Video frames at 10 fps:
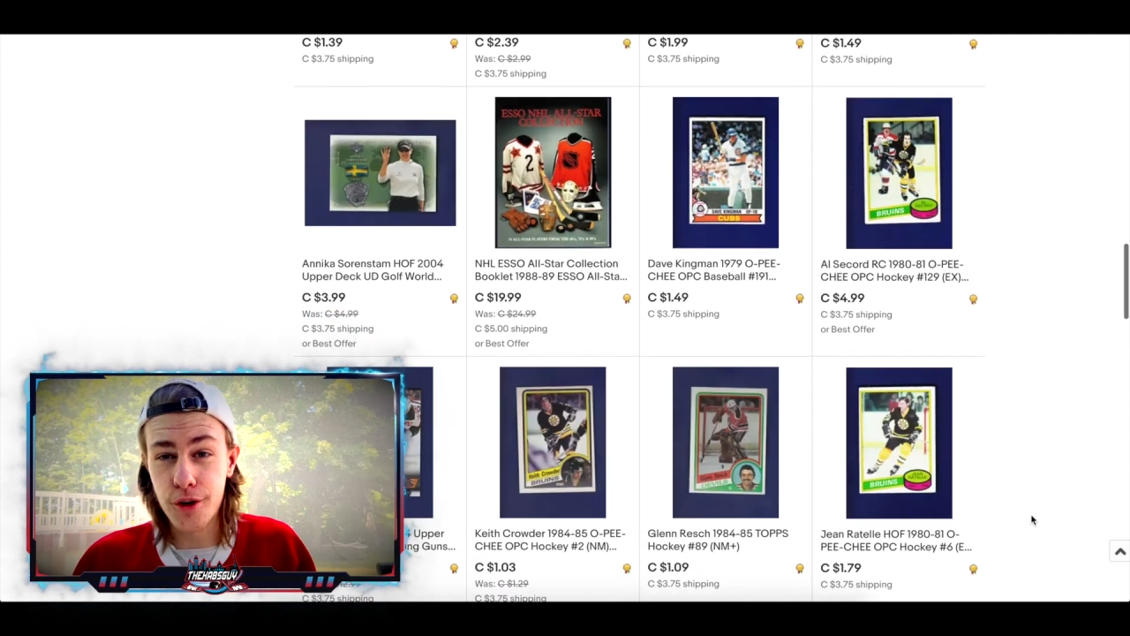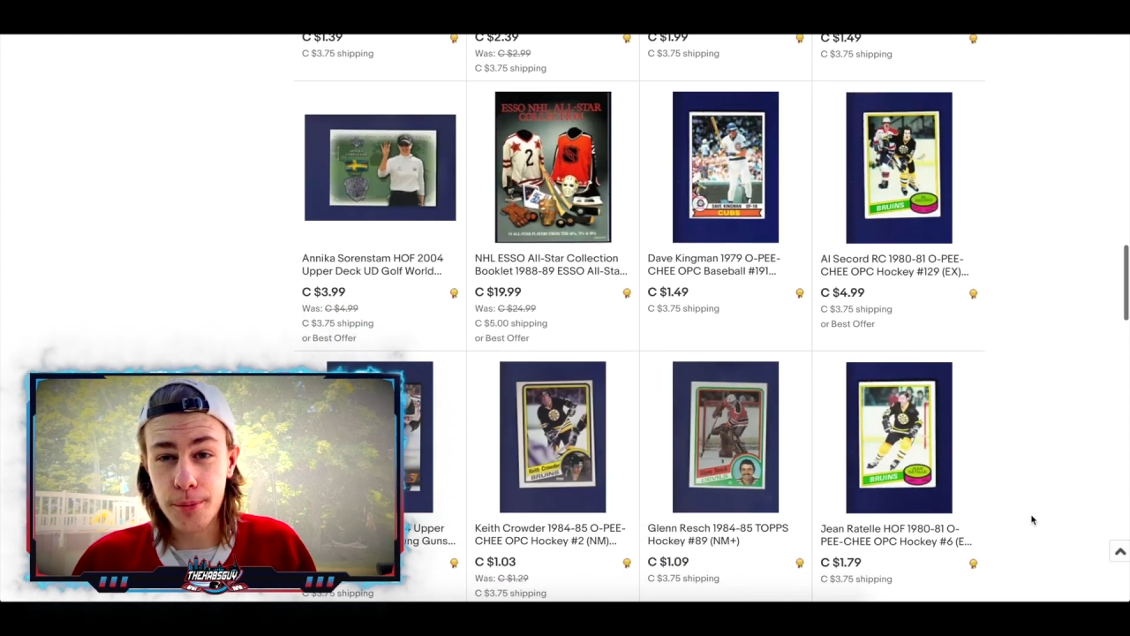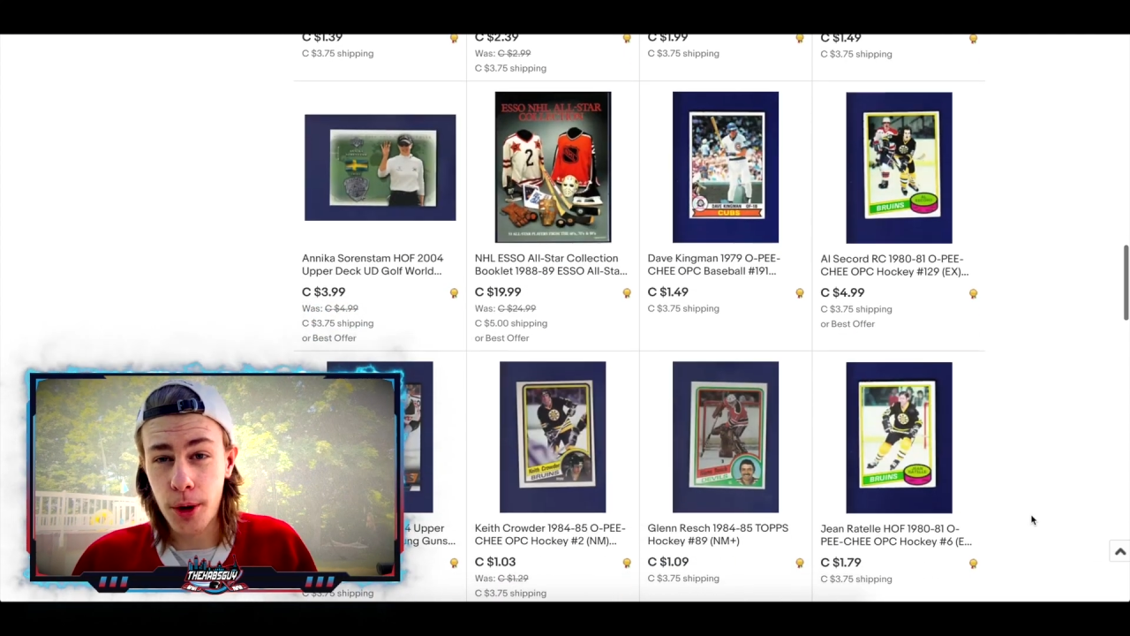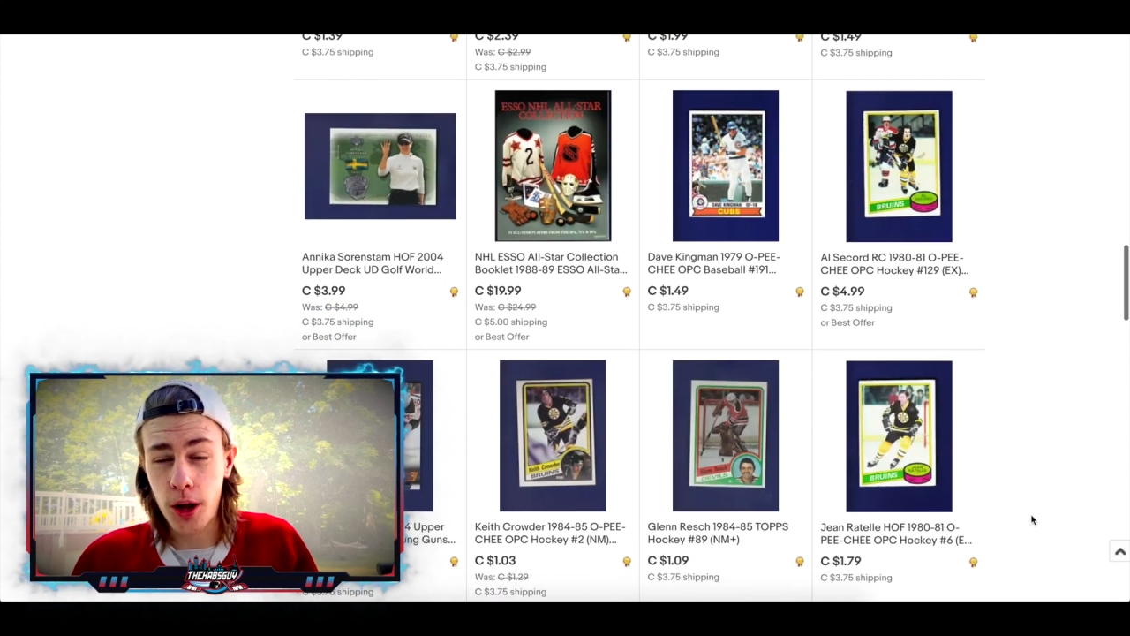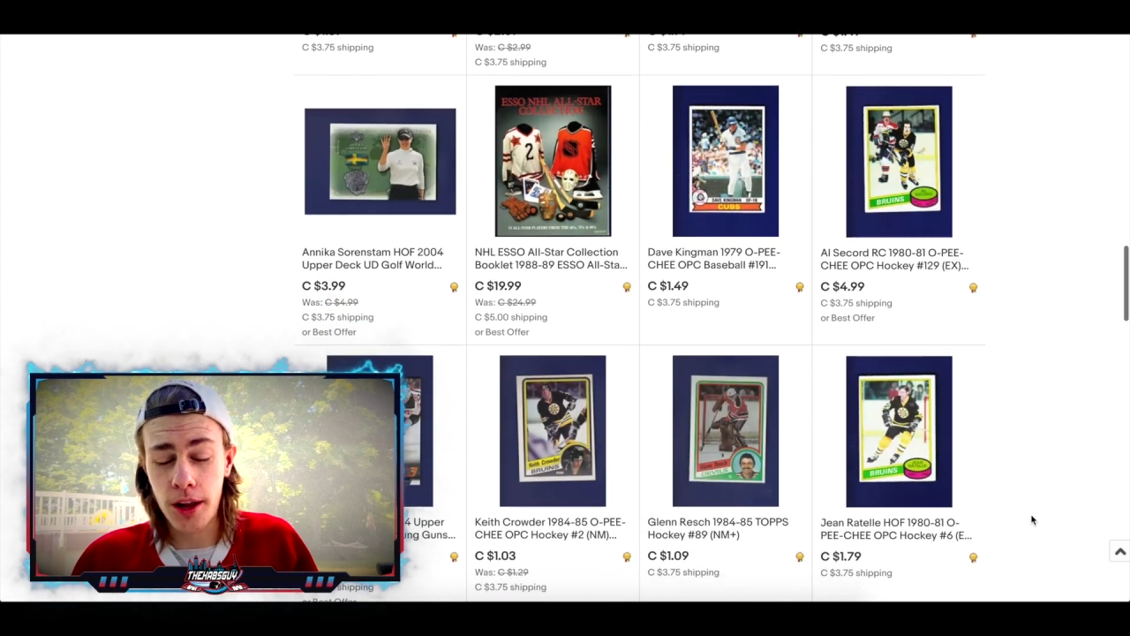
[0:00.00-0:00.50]

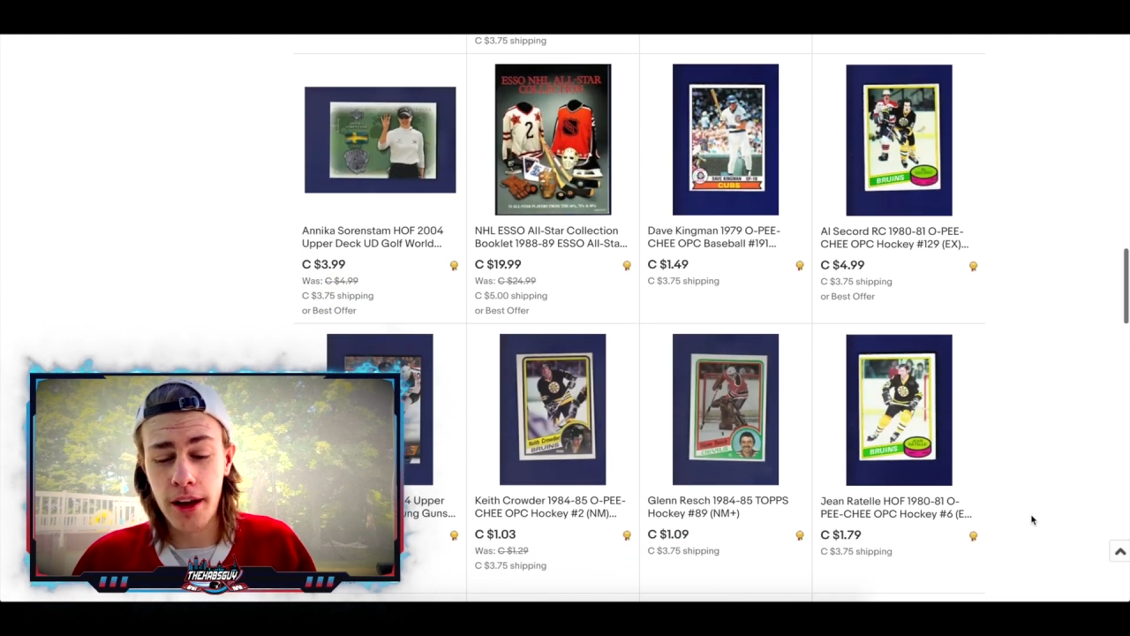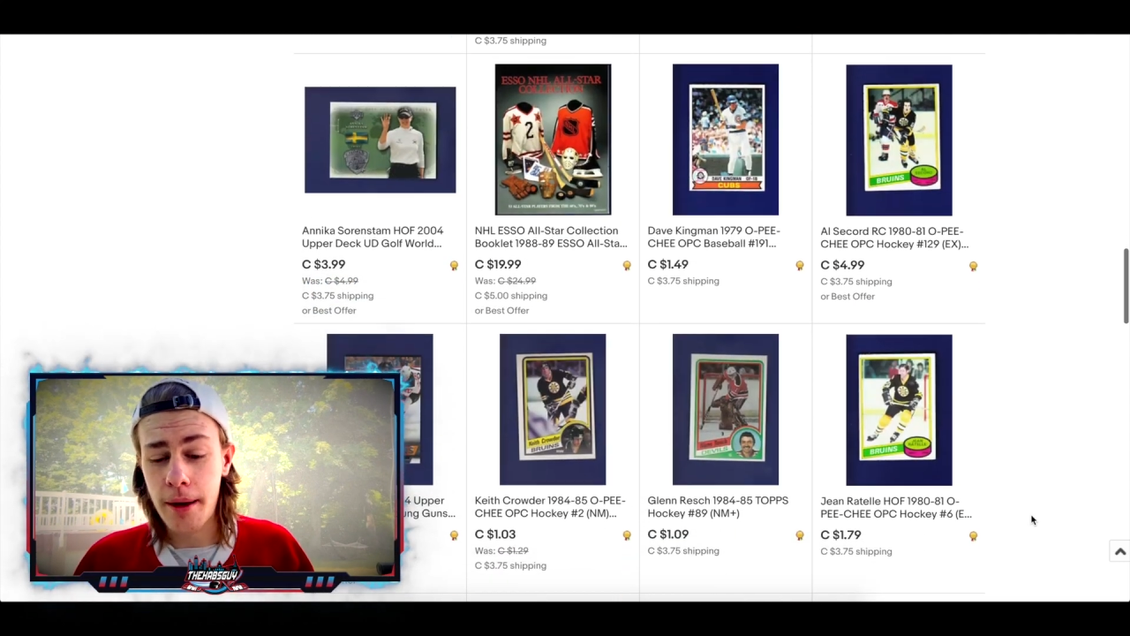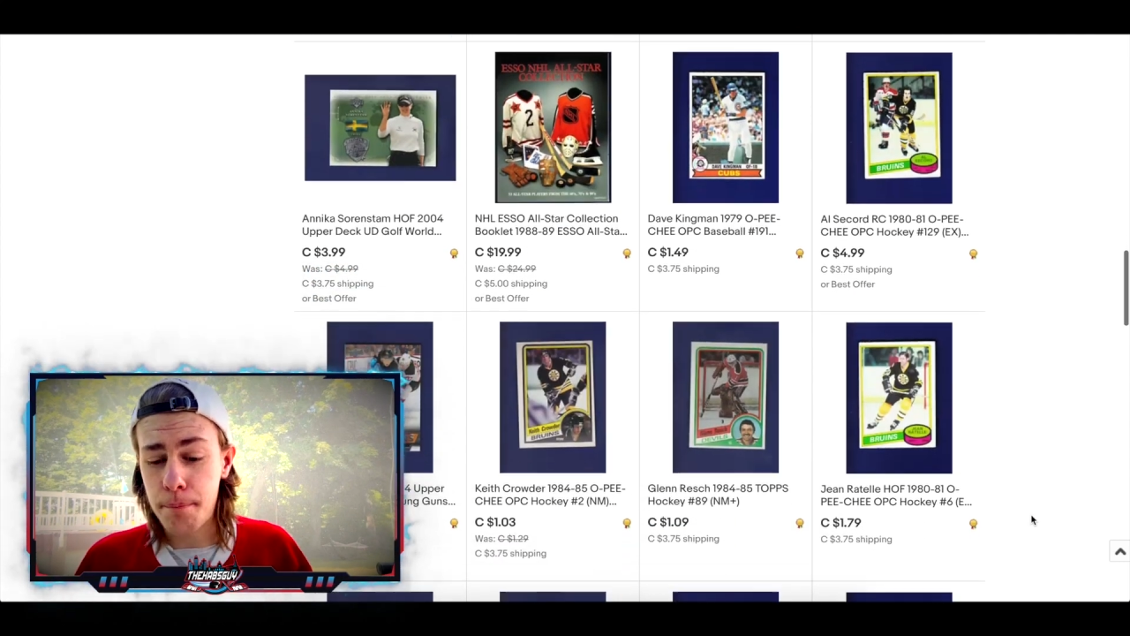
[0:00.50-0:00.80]
football,